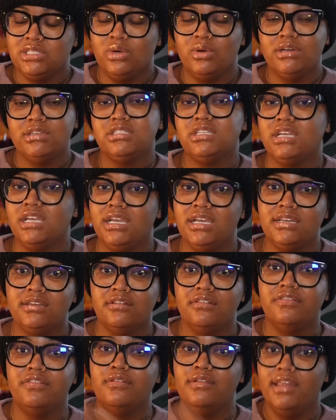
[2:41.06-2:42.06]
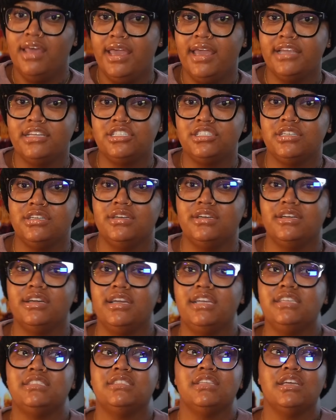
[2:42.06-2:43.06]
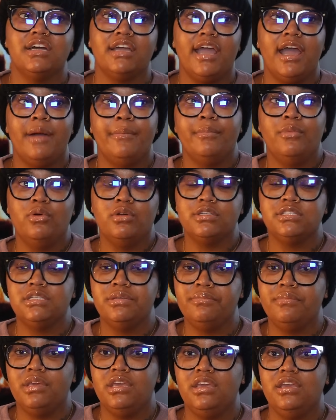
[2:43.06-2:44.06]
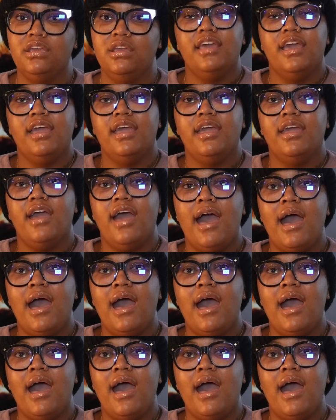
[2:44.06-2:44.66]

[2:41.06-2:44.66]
towards the end of last year, it stuck out more to me that